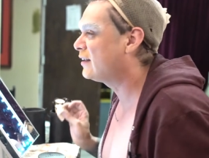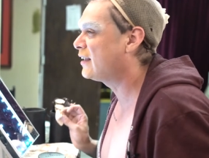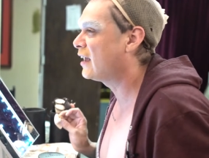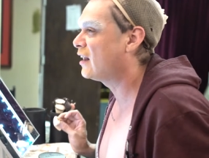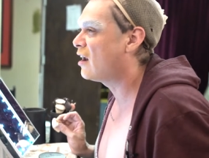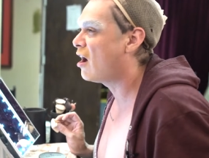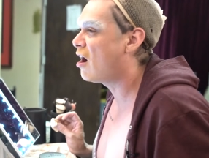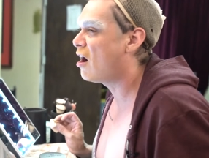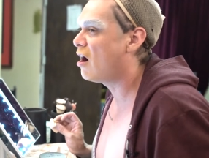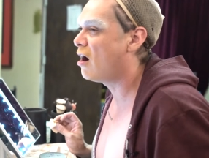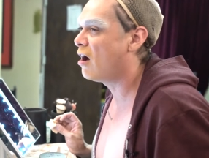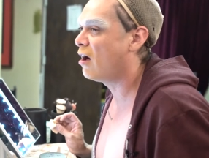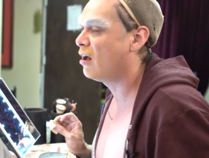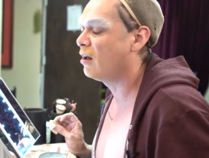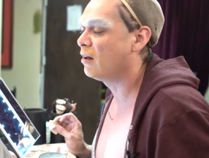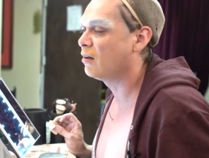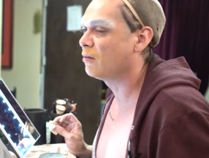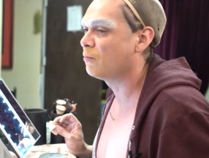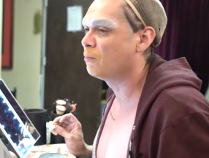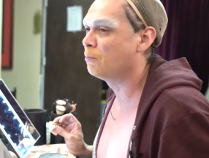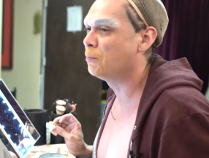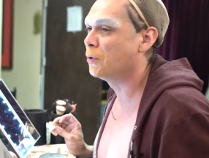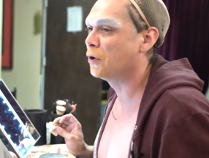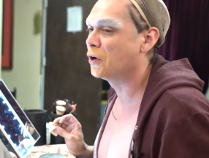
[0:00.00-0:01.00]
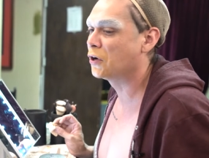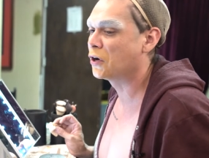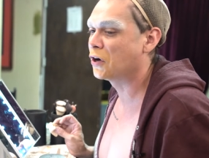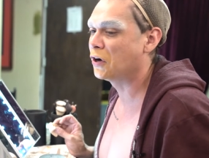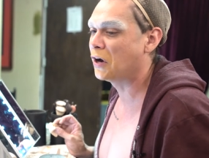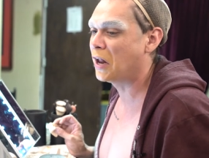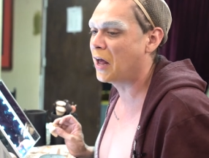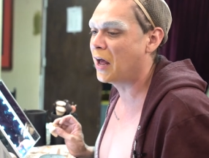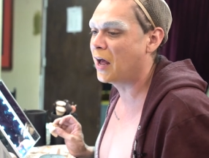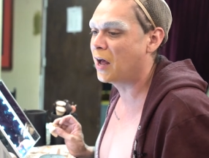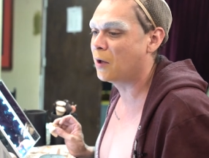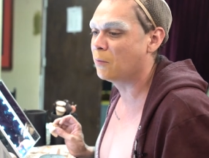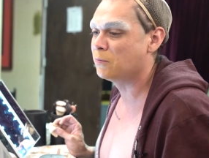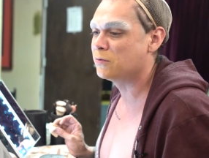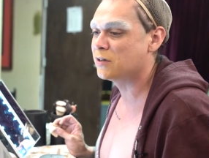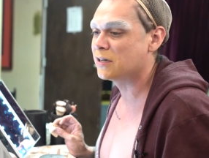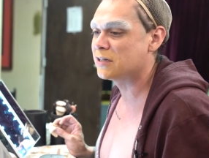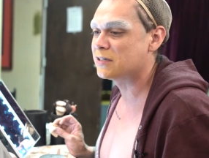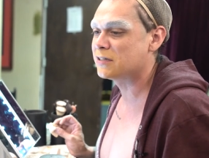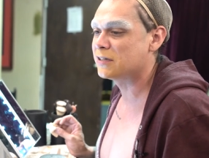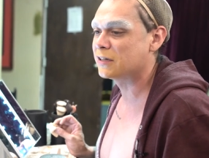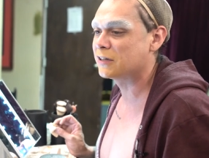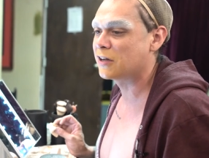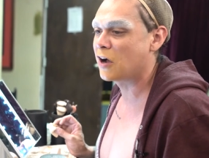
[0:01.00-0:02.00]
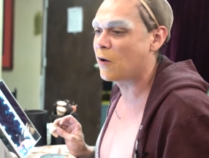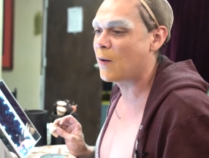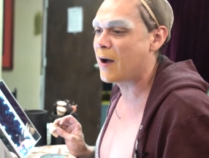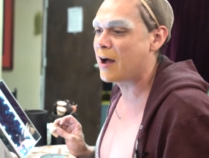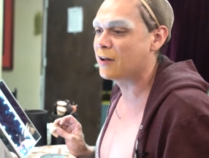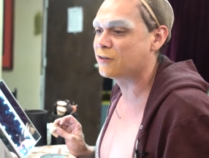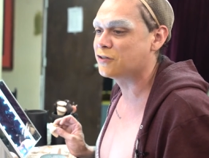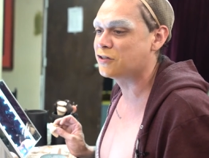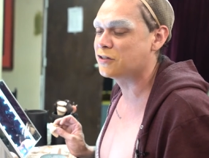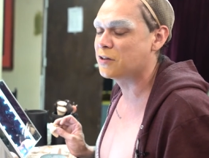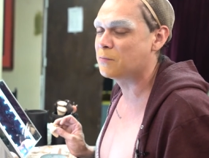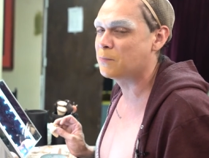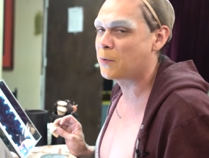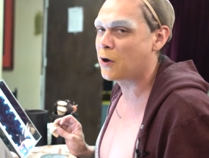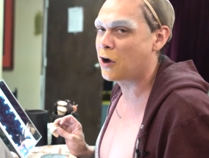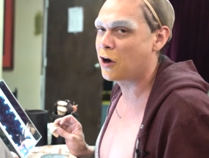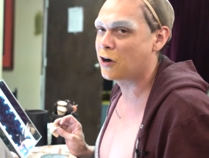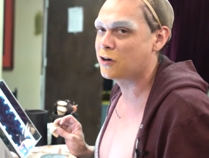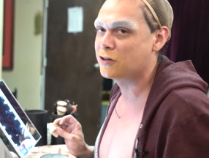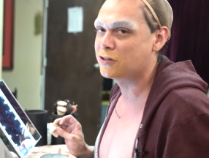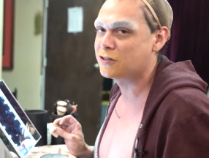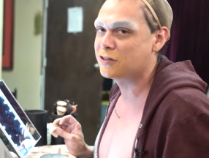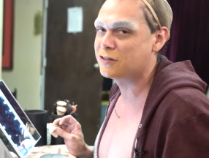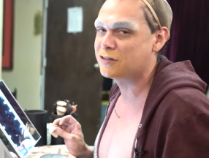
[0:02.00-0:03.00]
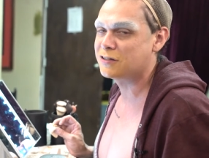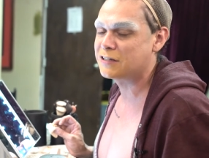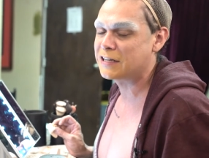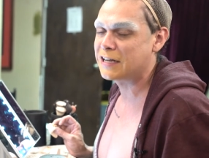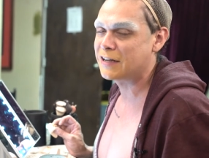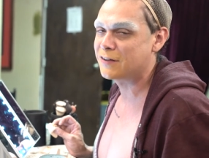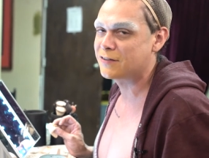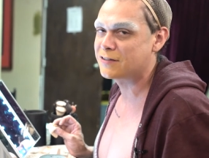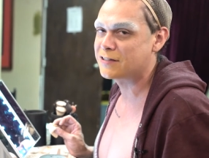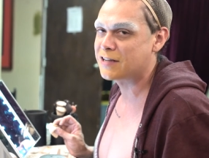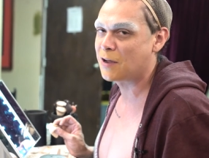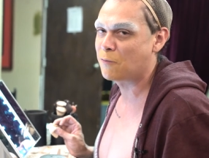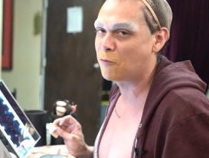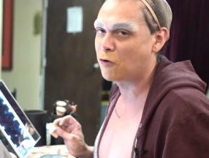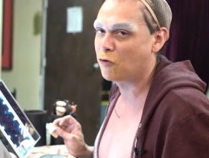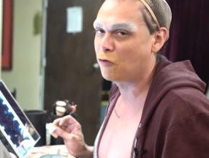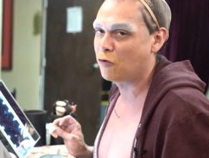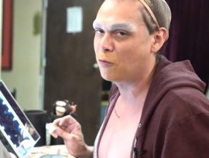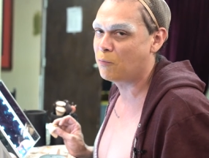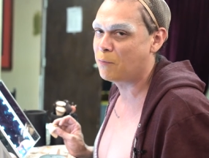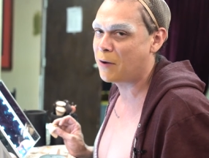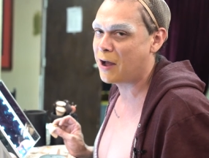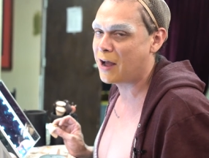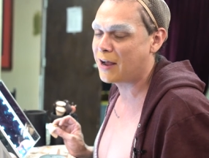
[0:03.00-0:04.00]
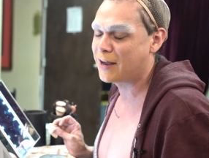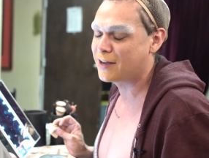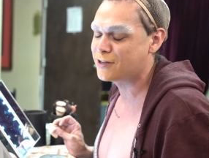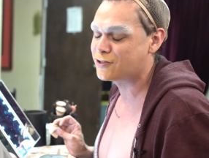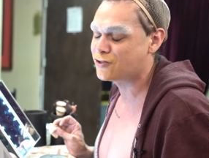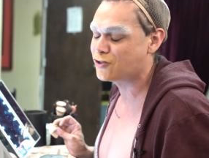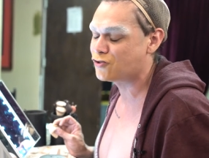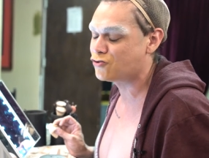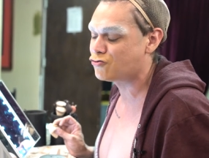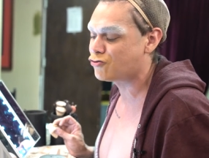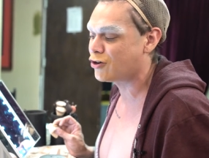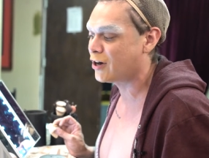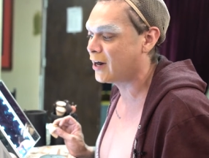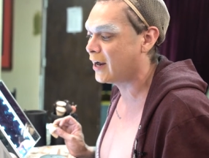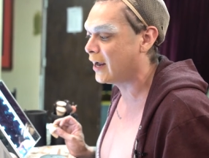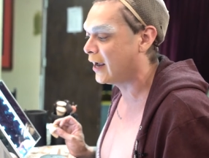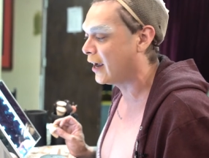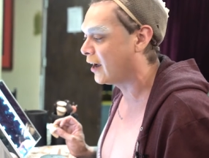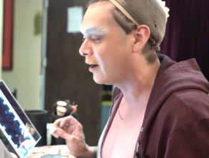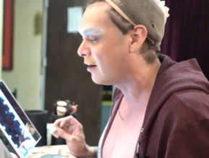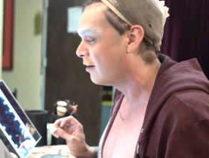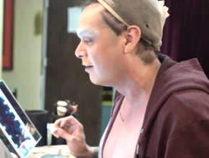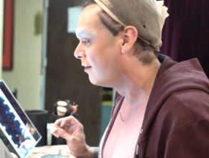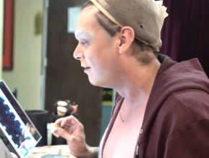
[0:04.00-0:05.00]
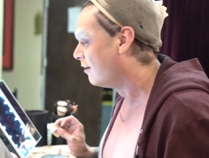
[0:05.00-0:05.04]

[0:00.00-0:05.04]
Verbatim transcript: could all boogered up just to go out to the bars to see if someone would buy us a drink.